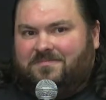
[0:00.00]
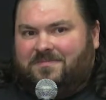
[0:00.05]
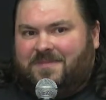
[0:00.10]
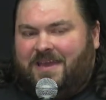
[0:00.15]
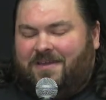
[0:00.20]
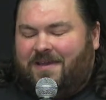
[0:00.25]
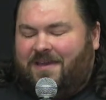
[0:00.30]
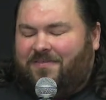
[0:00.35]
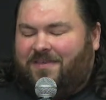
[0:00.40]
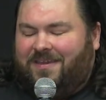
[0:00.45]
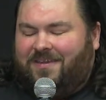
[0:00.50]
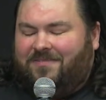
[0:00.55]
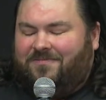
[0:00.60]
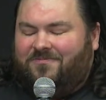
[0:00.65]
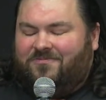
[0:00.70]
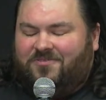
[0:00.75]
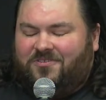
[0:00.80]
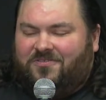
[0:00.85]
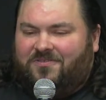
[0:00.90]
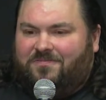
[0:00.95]
Yeah, I
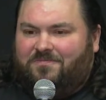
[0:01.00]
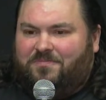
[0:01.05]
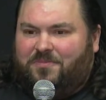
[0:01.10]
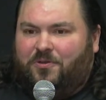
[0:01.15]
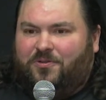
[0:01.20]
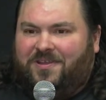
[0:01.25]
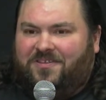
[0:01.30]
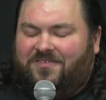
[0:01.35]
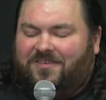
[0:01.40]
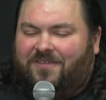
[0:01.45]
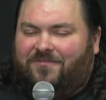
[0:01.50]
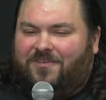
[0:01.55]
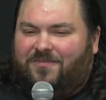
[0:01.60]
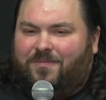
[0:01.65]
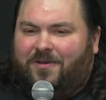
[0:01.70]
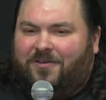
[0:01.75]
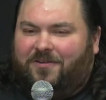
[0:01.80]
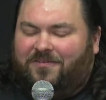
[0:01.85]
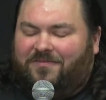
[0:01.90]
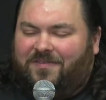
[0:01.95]
think building stuff is
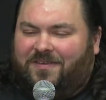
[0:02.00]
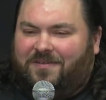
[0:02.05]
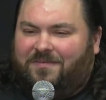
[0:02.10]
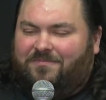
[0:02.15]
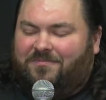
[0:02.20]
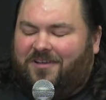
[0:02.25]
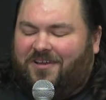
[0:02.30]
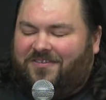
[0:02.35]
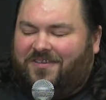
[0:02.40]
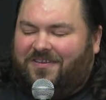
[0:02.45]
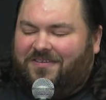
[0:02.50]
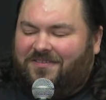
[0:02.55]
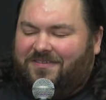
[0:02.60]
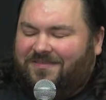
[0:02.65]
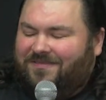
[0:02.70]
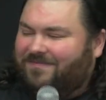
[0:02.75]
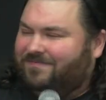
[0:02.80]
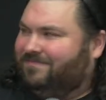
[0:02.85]
part of the process.